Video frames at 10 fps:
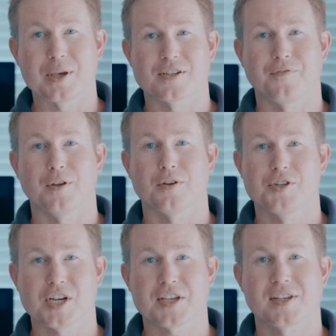should feel
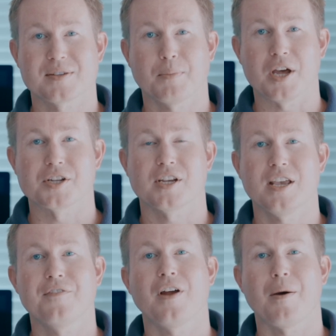just as much,
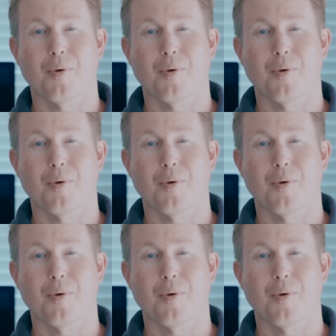if not